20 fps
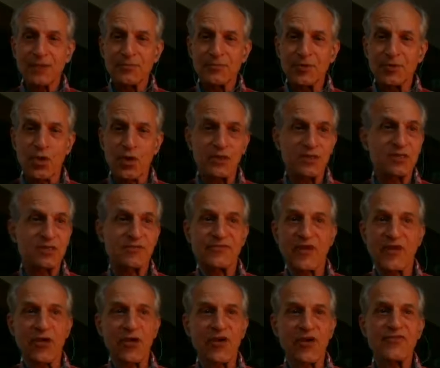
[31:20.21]
because
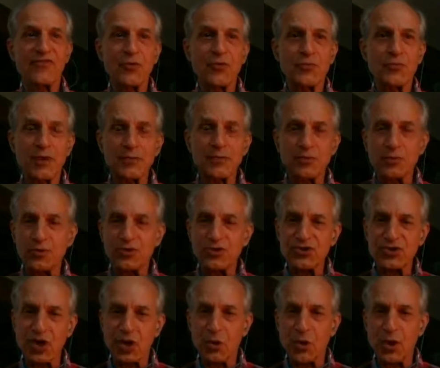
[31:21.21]
very few people would
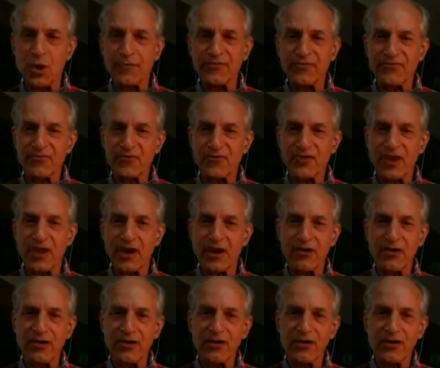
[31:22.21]
show up for
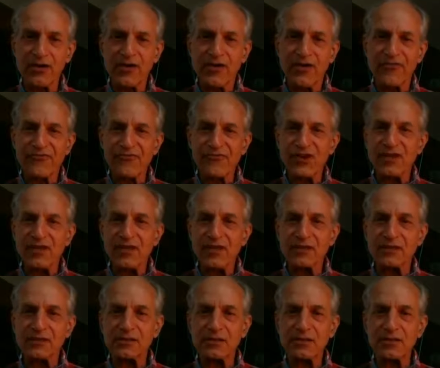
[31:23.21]
their free
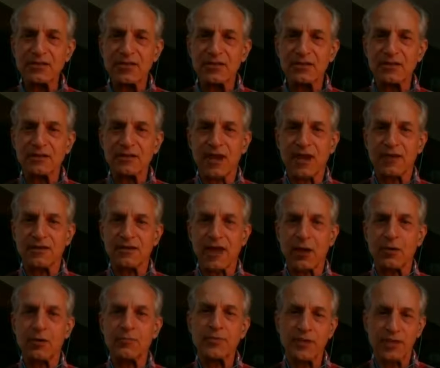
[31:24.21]
needles, and
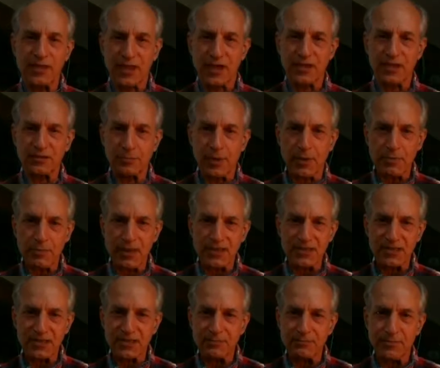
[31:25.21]
that would be the end of my
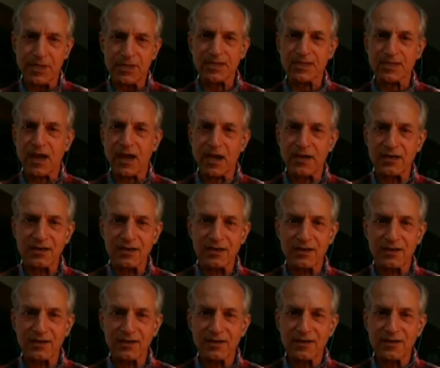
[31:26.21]
messianic
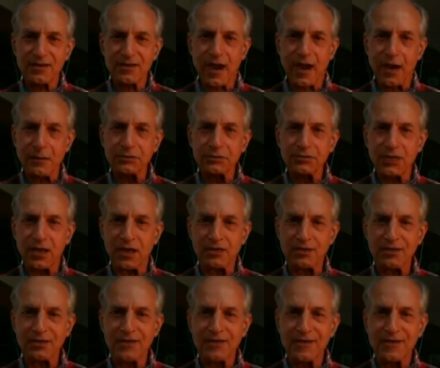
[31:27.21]
complex.